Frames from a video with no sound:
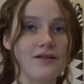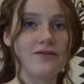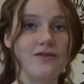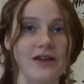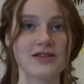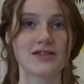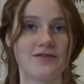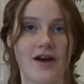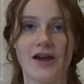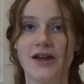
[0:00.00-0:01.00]
fits
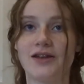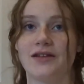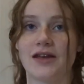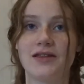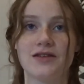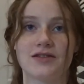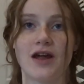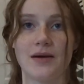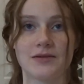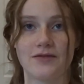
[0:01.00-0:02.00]
fine. Like these
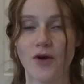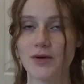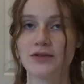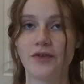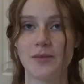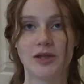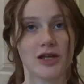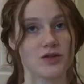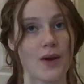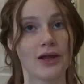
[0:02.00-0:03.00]
tops have always fit me.
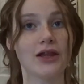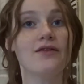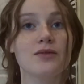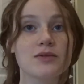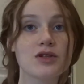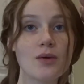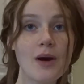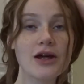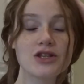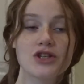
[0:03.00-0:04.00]
That's why I love them so
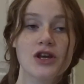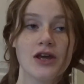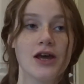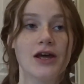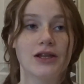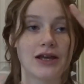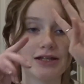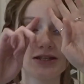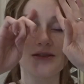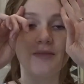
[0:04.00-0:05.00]
much. Like
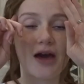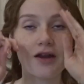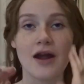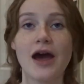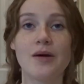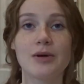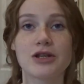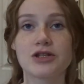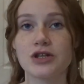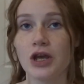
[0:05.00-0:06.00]
it doesn't matter how
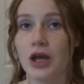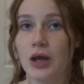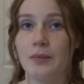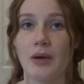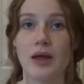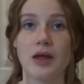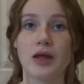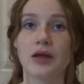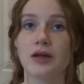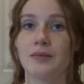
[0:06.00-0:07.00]
much
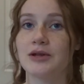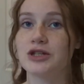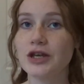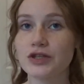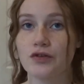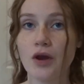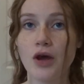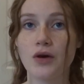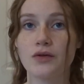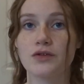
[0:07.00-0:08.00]
my chest
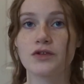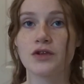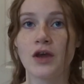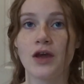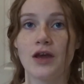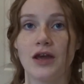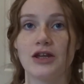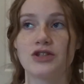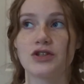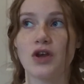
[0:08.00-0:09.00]
grows.
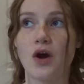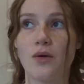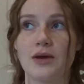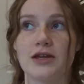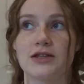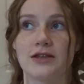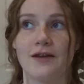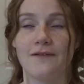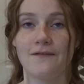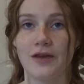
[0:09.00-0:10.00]
It just
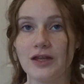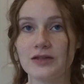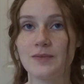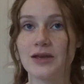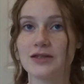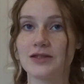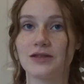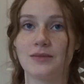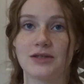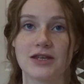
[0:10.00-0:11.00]
always fits because
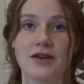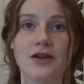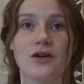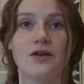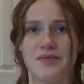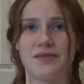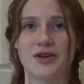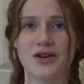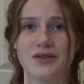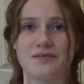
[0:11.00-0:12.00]
the material,
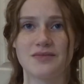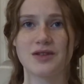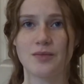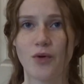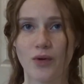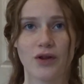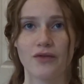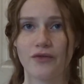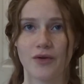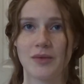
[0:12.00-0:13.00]
they're
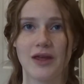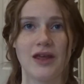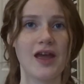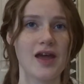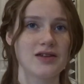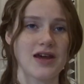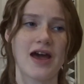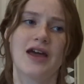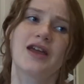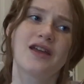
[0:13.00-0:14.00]
supportive for me and
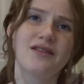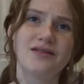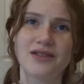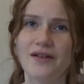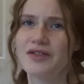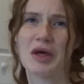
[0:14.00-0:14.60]
I love